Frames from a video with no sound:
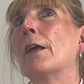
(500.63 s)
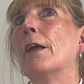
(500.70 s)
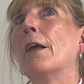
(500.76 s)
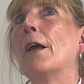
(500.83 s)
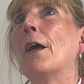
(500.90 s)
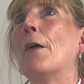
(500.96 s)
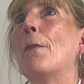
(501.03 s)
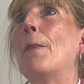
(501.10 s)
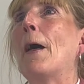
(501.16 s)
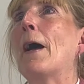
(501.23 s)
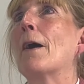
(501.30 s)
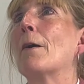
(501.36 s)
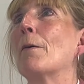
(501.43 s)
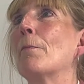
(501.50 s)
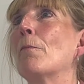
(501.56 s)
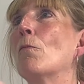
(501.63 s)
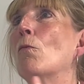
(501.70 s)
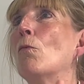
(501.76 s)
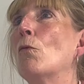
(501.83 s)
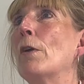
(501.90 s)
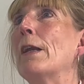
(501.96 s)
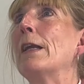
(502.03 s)
that
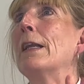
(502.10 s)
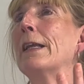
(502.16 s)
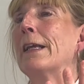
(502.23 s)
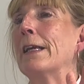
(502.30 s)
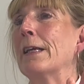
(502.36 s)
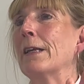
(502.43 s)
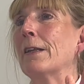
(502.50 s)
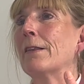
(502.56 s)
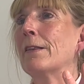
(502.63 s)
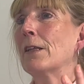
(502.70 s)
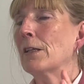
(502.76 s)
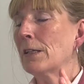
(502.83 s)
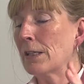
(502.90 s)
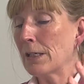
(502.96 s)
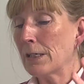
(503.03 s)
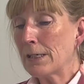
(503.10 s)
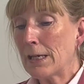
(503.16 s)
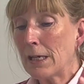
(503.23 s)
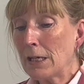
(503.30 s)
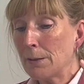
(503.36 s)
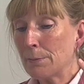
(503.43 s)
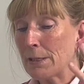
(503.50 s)
really the teams
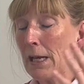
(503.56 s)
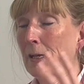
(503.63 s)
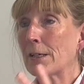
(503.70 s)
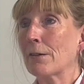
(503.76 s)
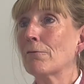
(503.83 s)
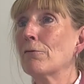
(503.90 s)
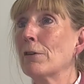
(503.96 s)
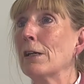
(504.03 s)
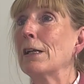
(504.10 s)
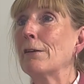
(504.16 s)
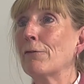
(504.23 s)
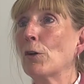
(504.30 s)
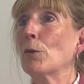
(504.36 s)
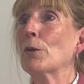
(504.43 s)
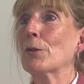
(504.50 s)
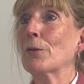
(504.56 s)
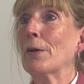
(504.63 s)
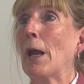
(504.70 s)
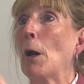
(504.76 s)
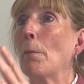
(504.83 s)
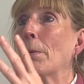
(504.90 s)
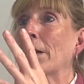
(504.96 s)
had to really focus on helping their